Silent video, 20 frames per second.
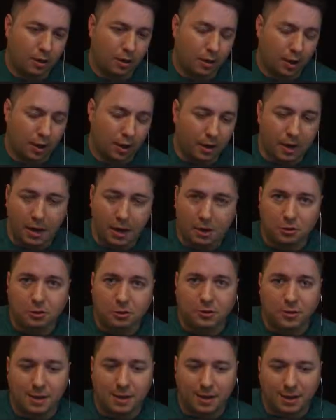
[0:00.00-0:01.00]
Now you
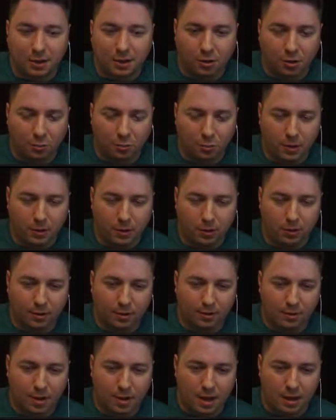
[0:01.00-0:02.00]
just need to kill a wither.
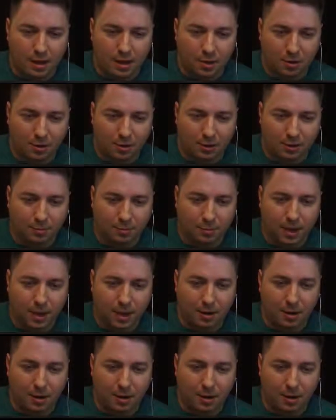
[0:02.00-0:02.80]
It's not nearly as bad.